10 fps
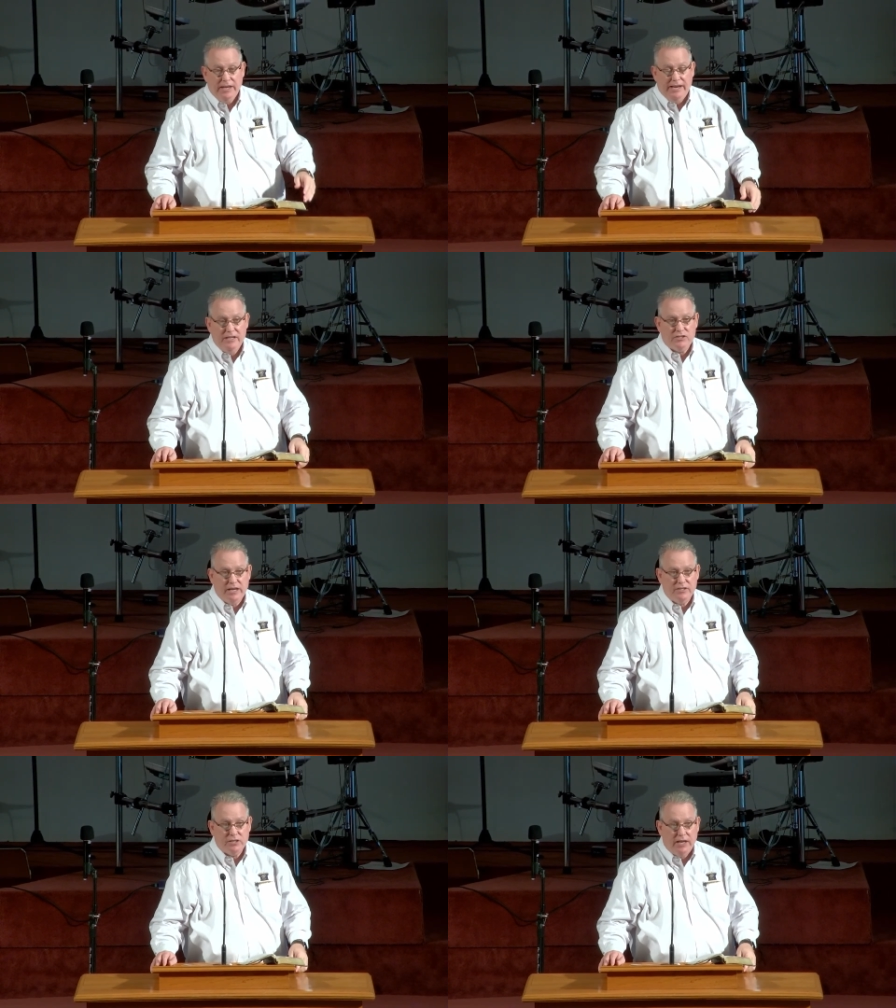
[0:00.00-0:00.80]
He
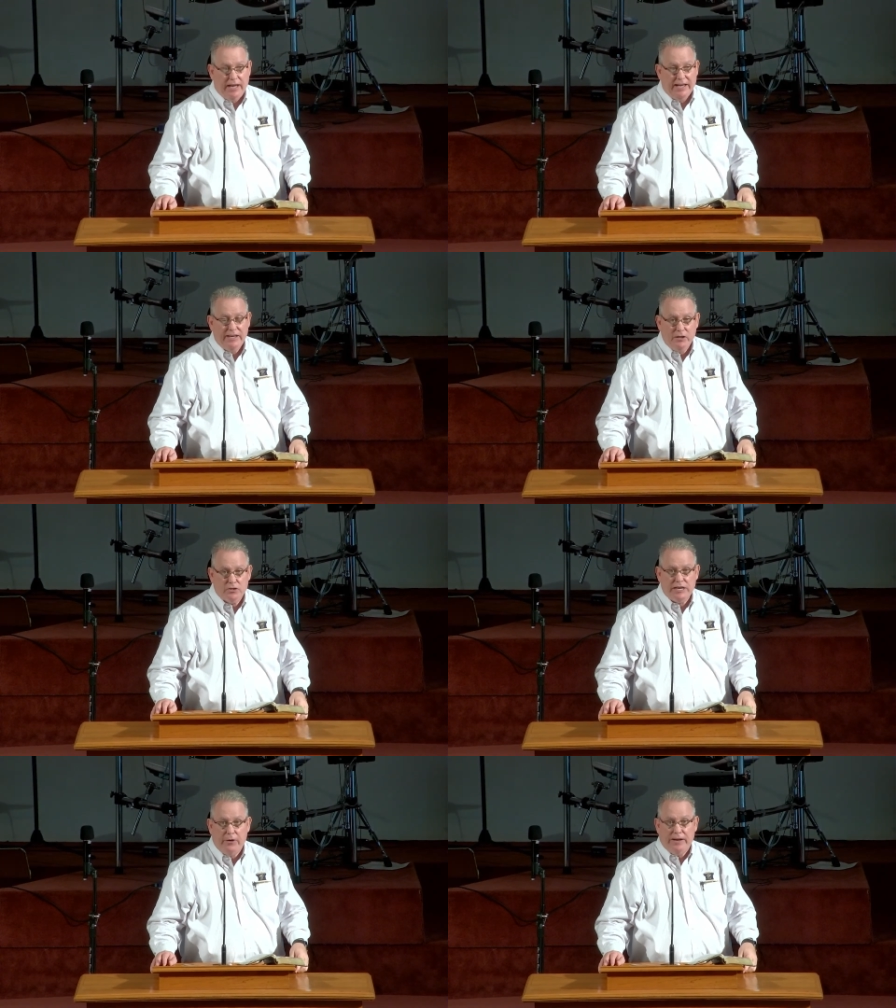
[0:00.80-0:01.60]
says, And
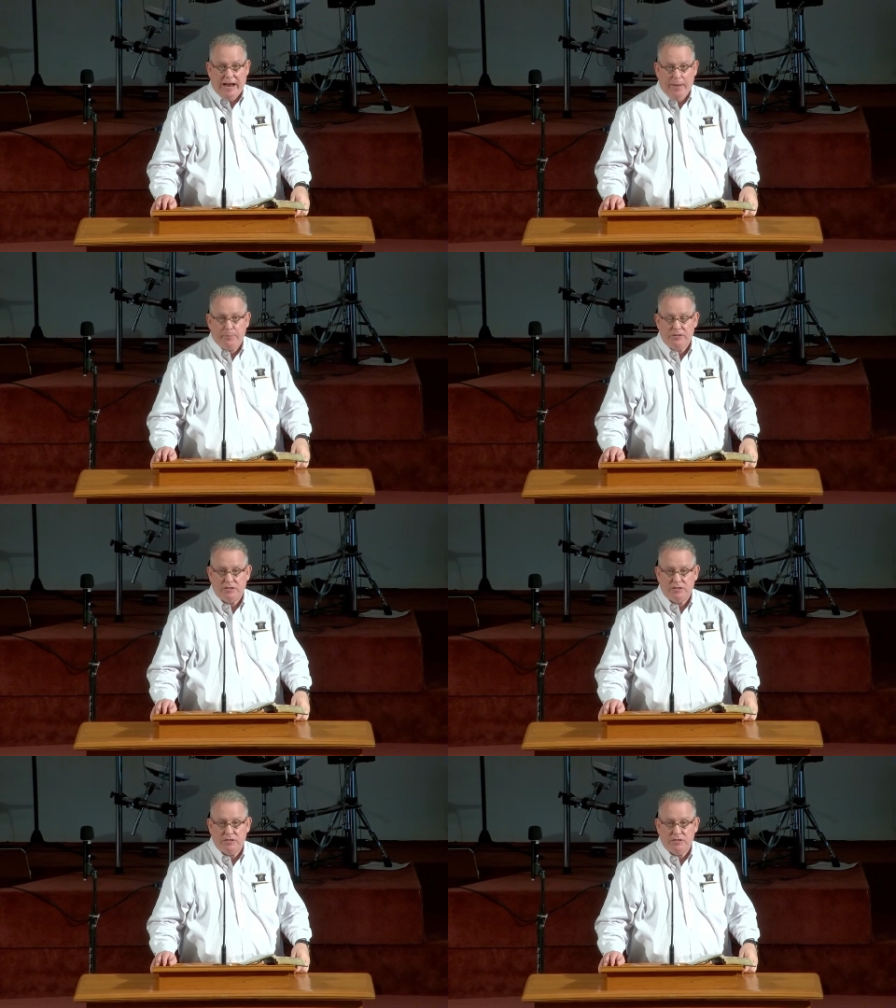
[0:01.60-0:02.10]
here's how it happens,